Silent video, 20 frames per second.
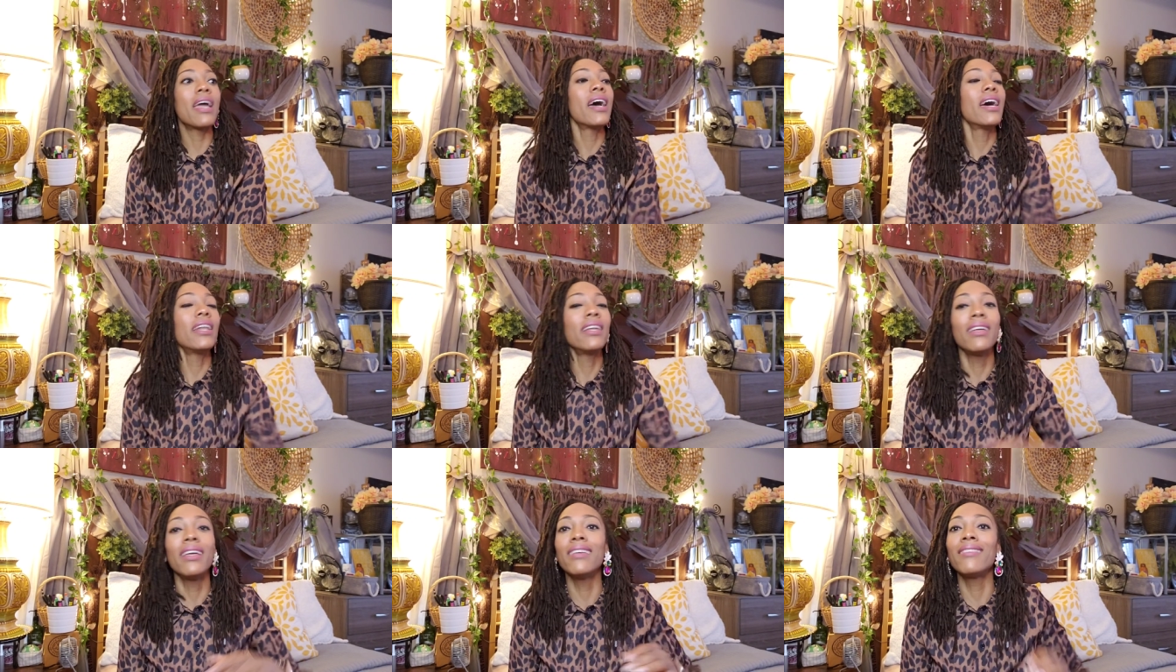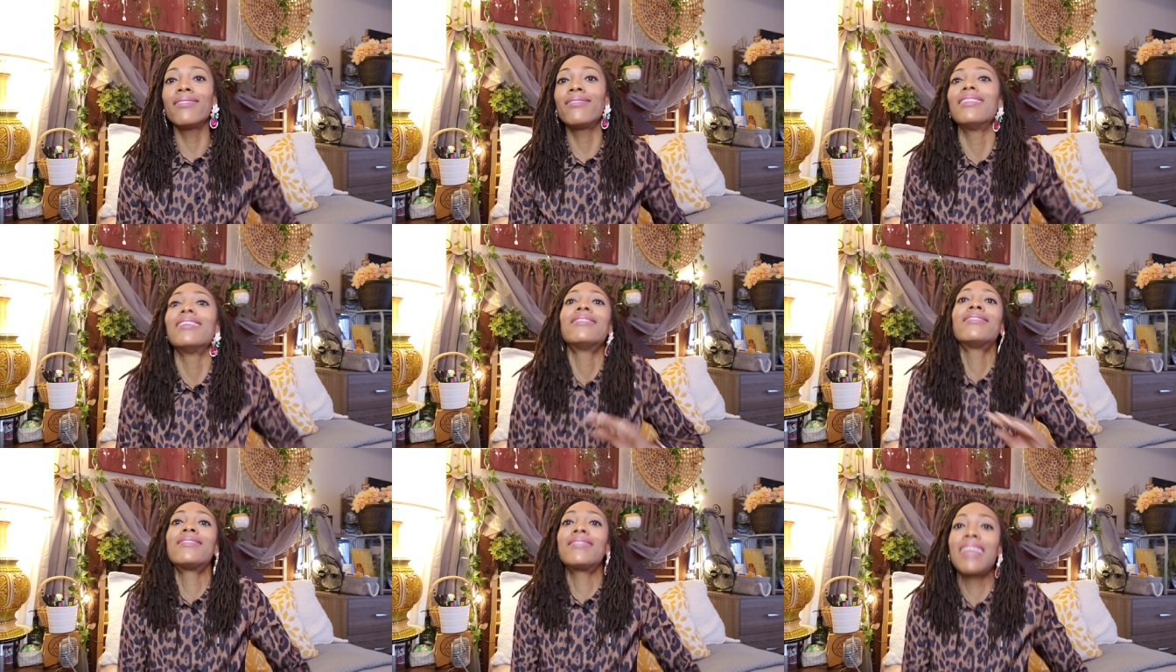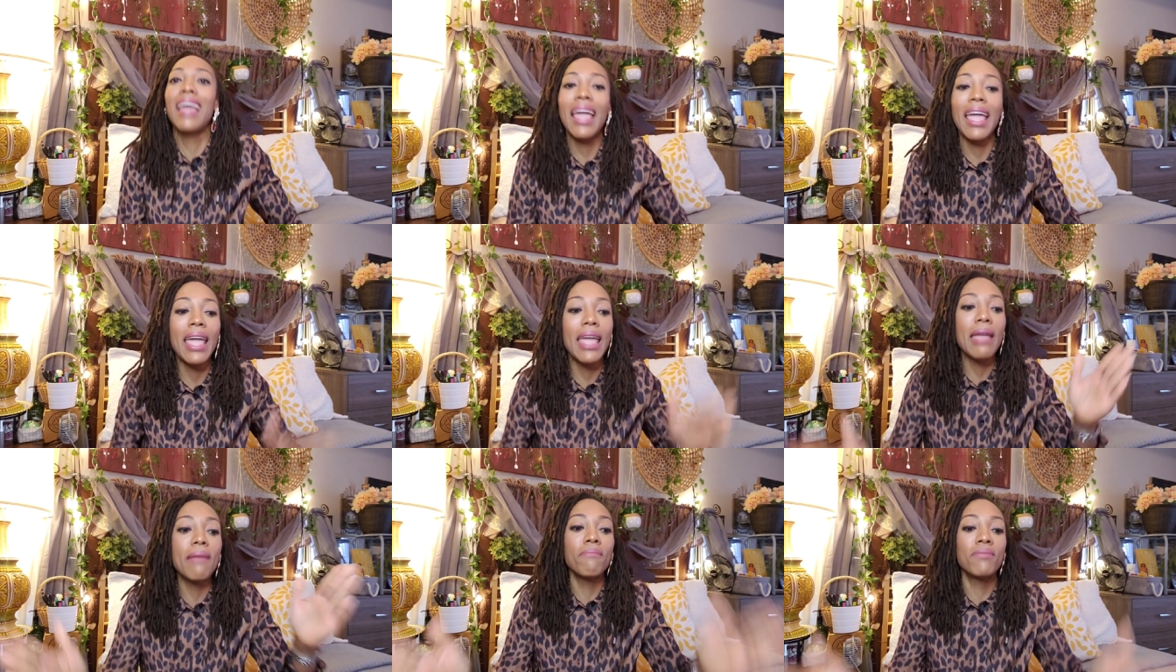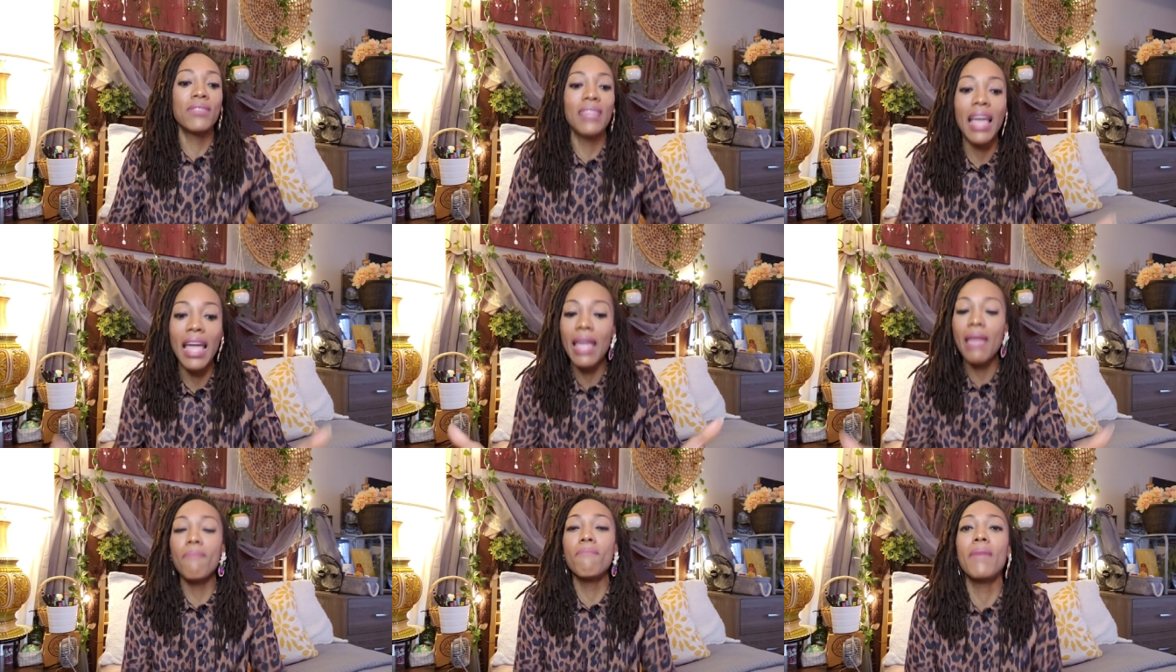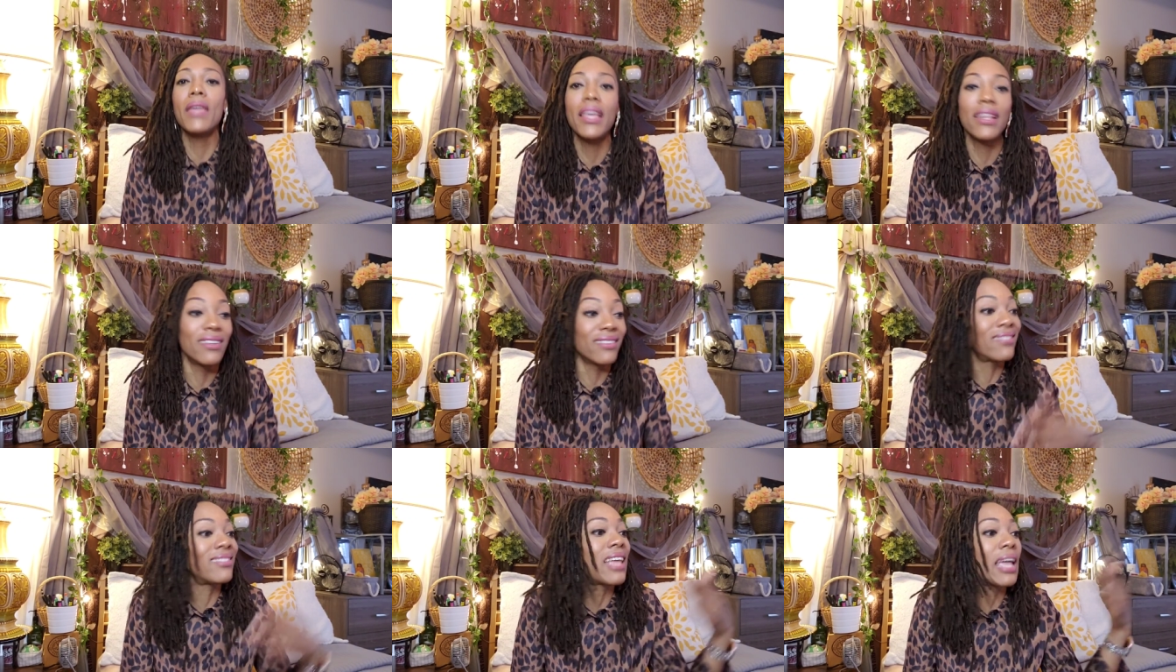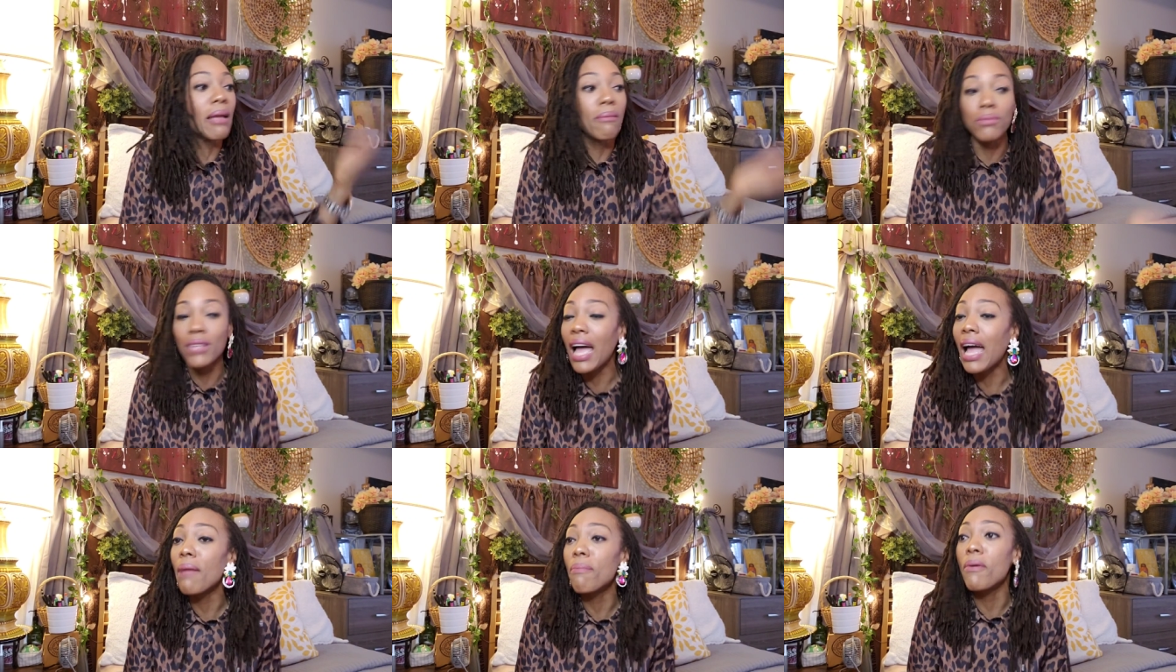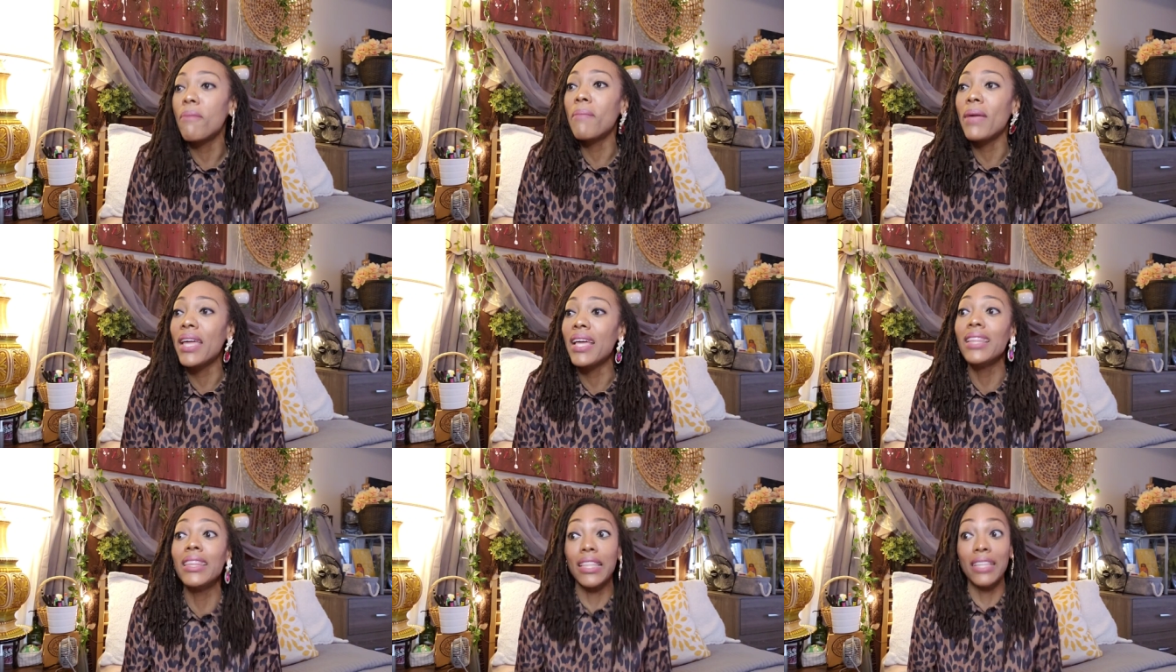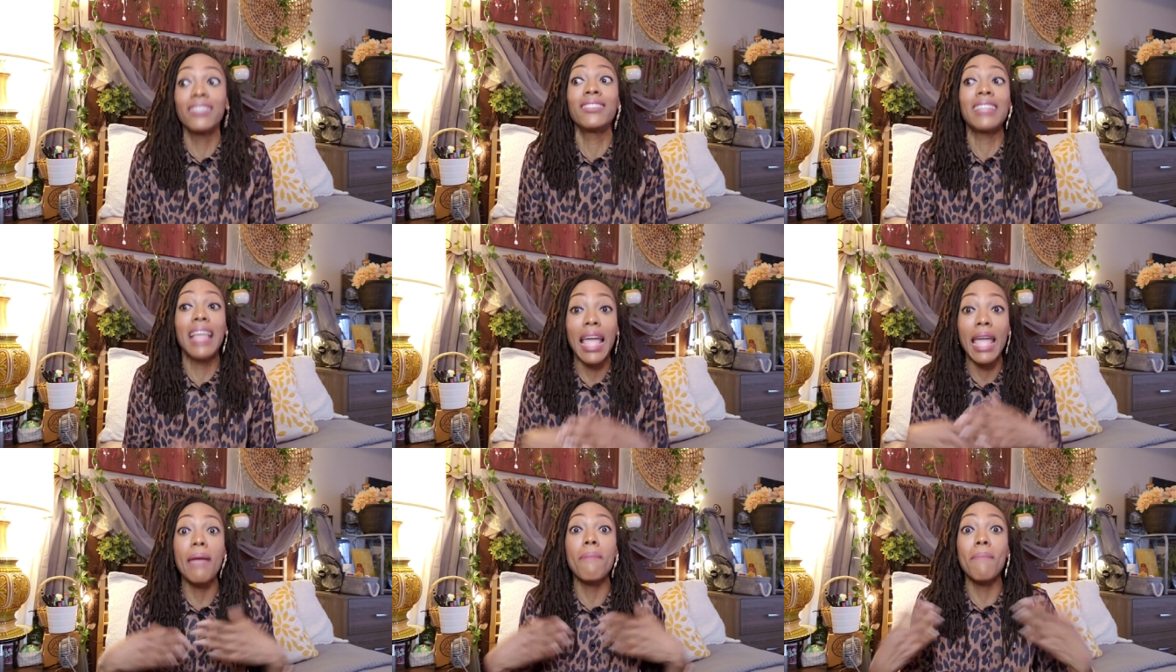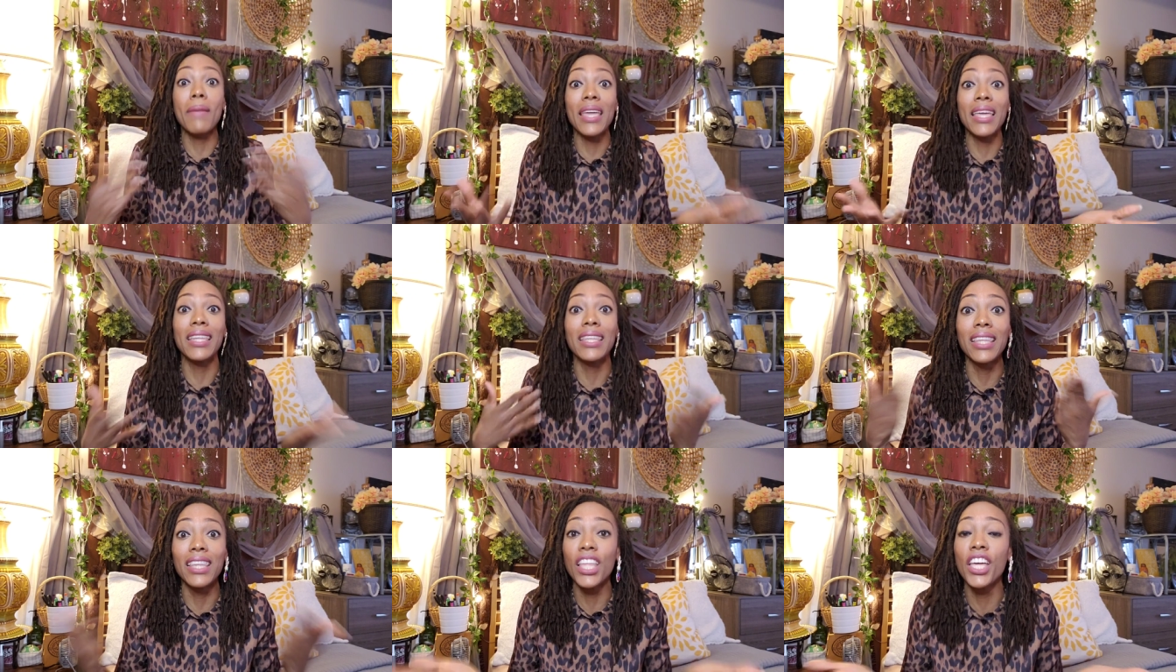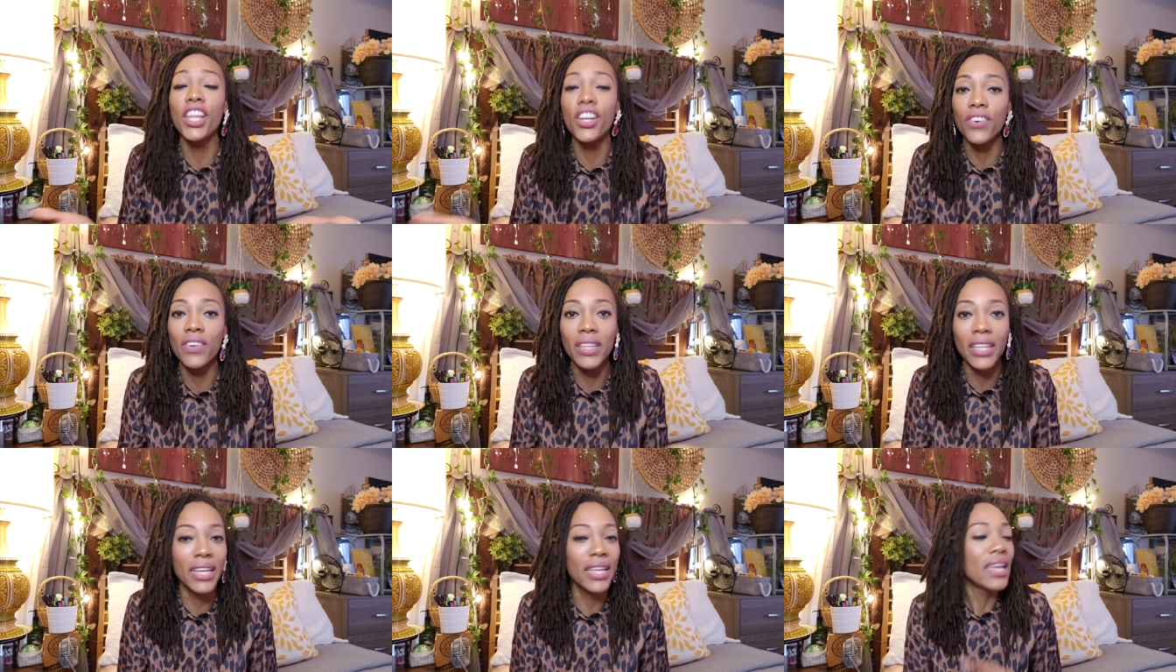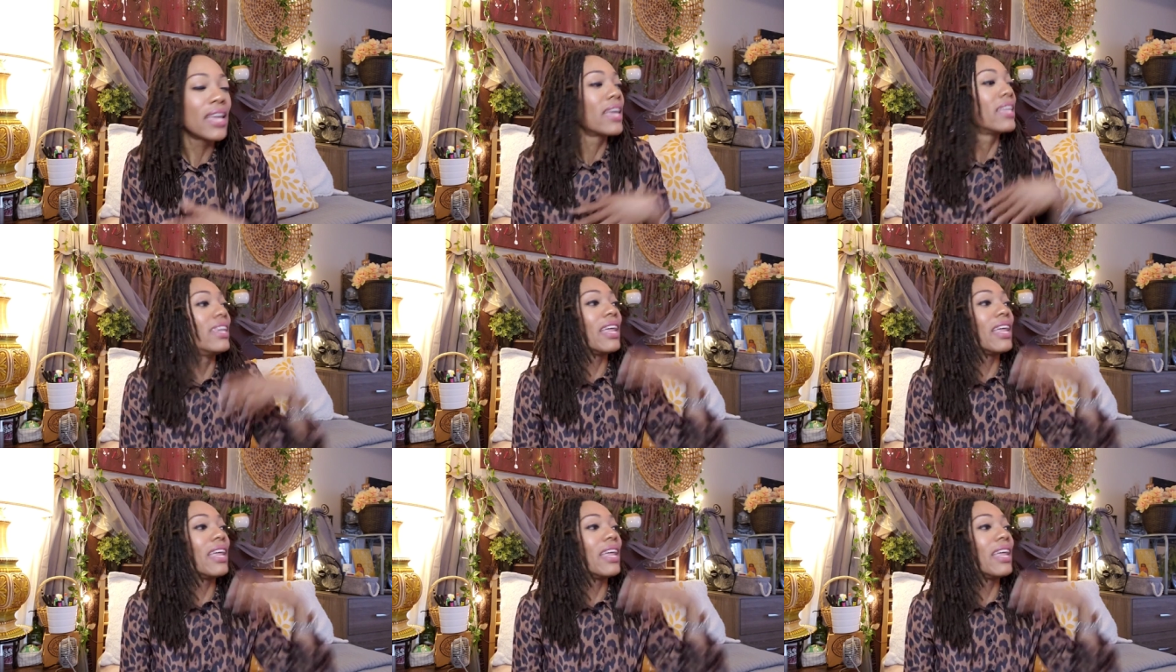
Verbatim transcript: Honey, it's the same, same men, the same type of men, the same men literally.